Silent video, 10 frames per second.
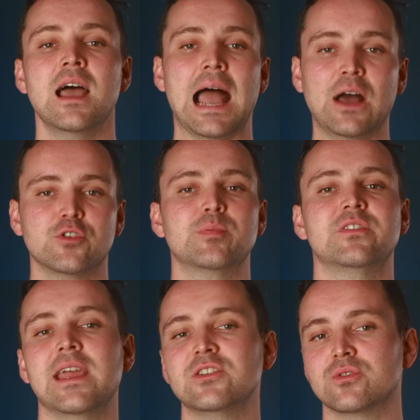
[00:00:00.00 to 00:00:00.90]
How to
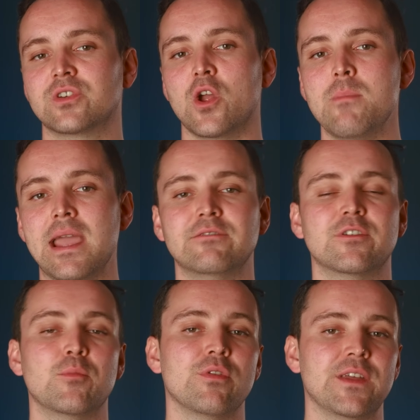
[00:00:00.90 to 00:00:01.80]
protect your domain
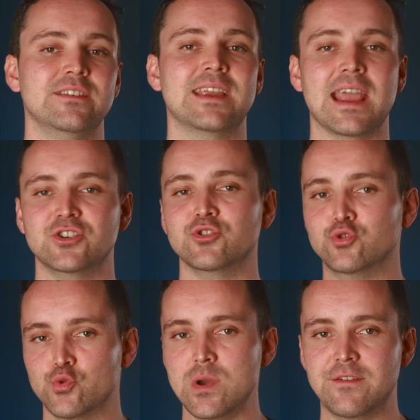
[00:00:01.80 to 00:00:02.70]
from authentication
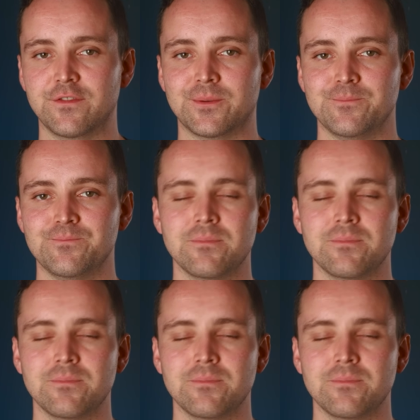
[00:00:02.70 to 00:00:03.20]
drift.